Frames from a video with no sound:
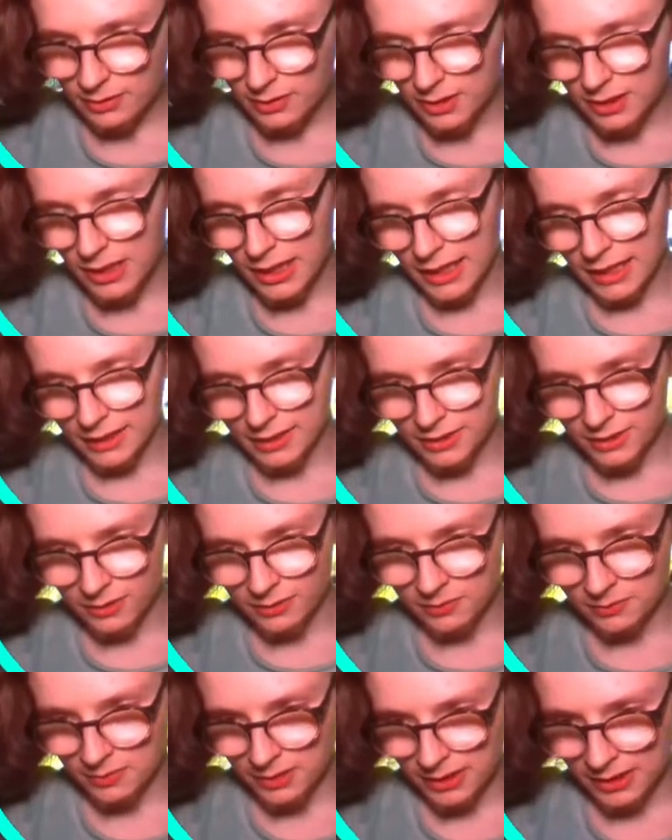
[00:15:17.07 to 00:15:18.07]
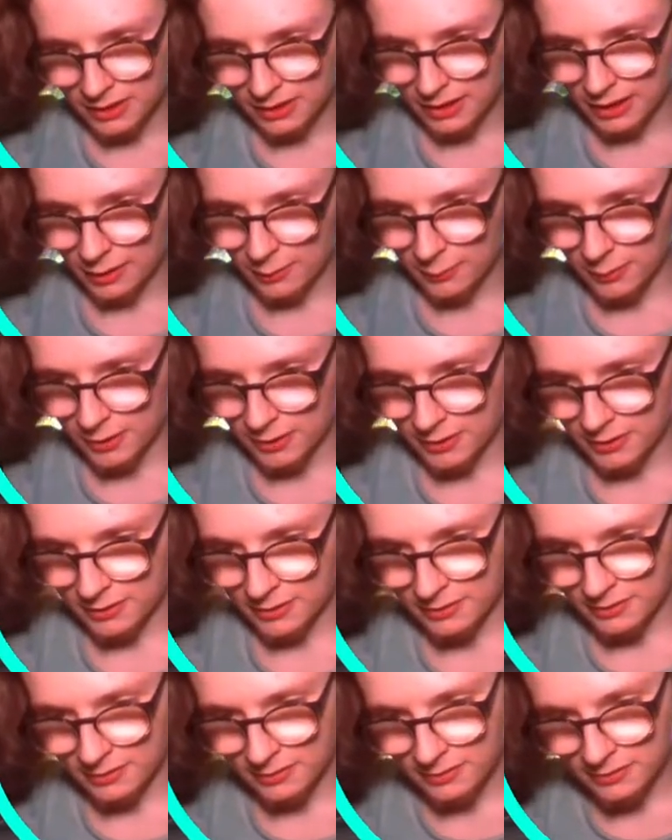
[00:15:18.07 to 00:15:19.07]
Yeah, don't take that one.
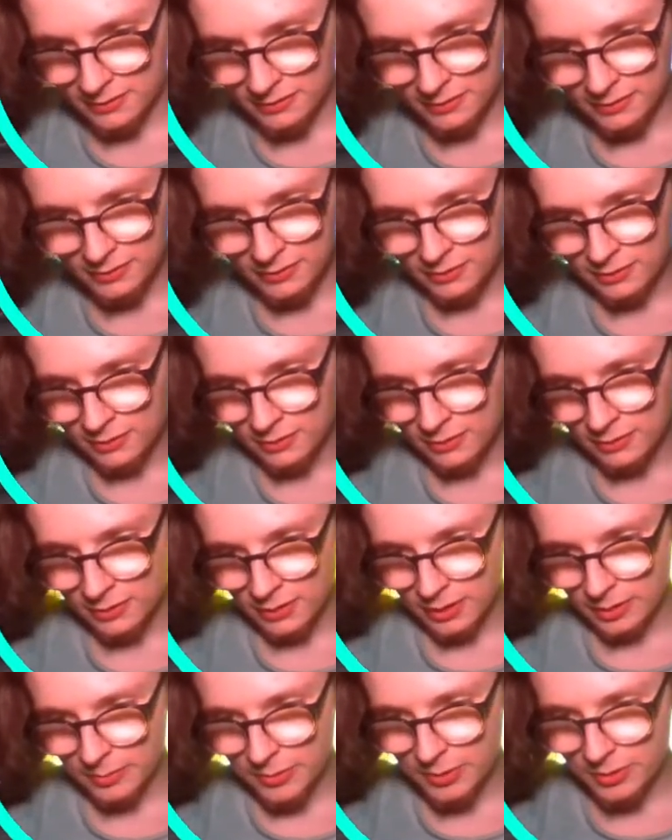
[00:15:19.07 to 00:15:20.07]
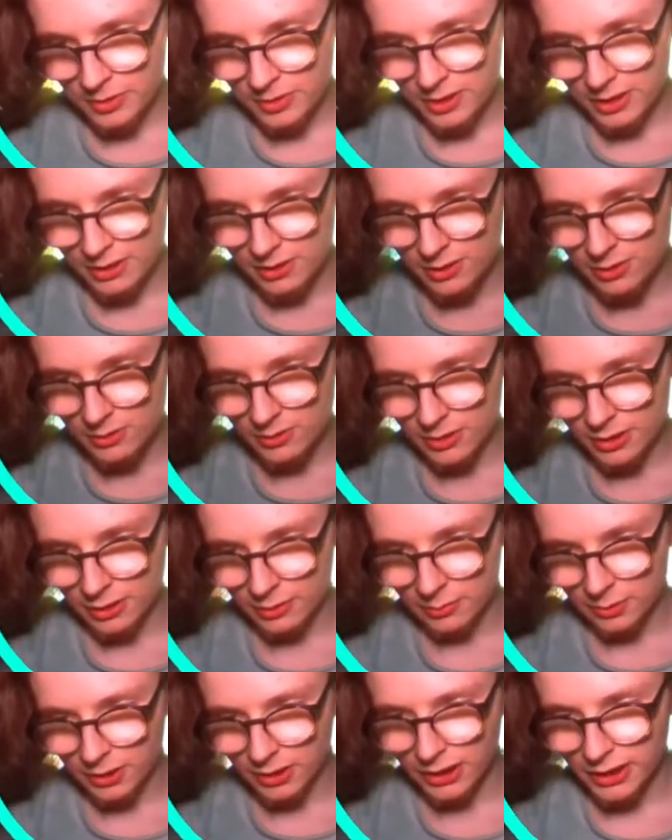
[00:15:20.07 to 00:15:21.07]
I'm sure
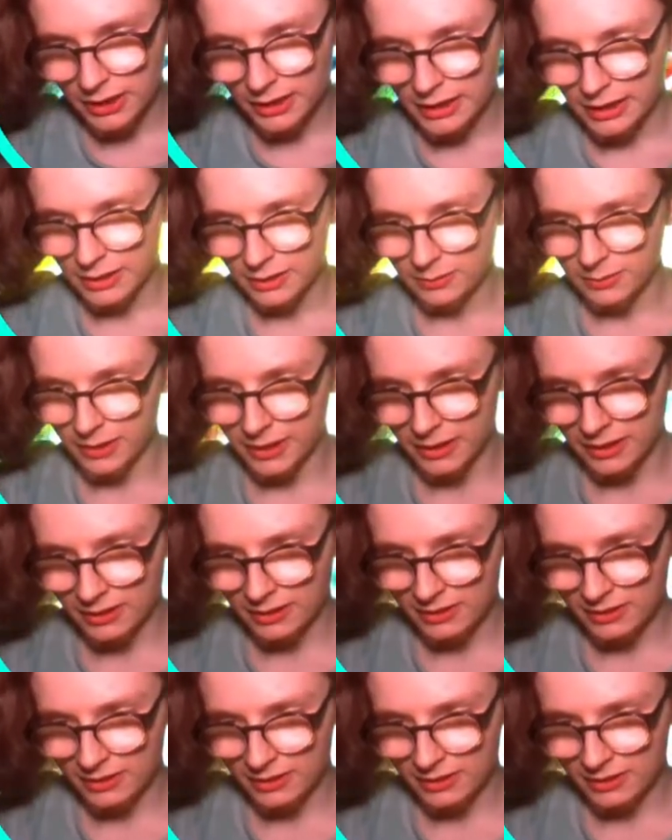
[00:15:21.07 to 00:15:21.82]
Tatsuki will eat it anyway.